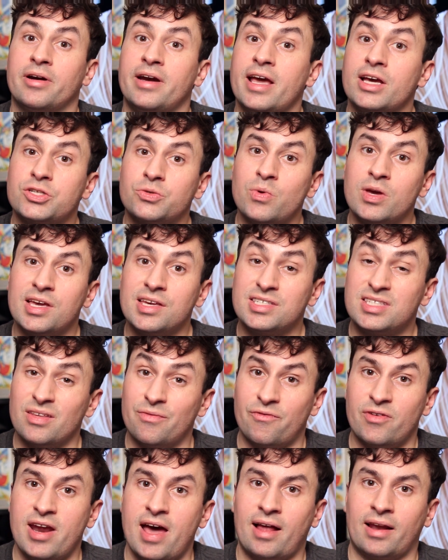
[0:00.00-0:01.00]
next week is
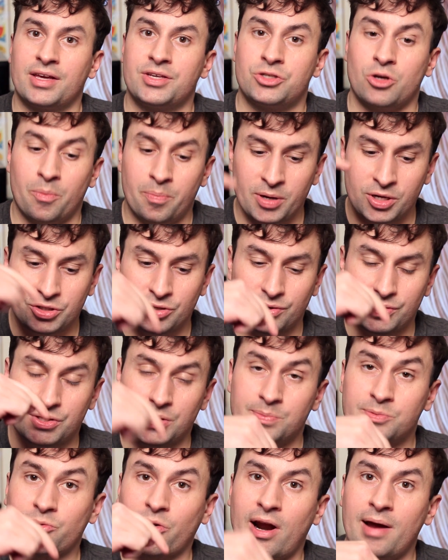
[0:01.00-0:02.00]
the finale, so be sure to
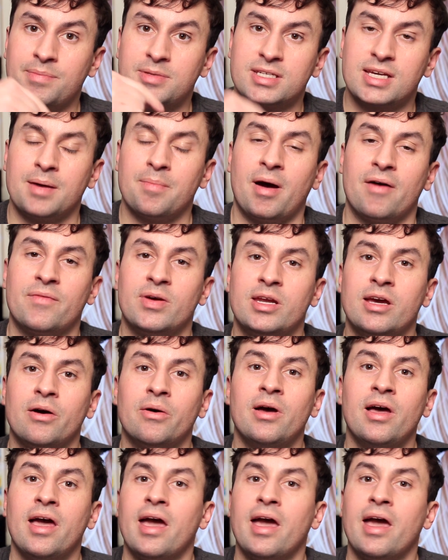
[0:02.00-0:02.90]
subscribe to get my video.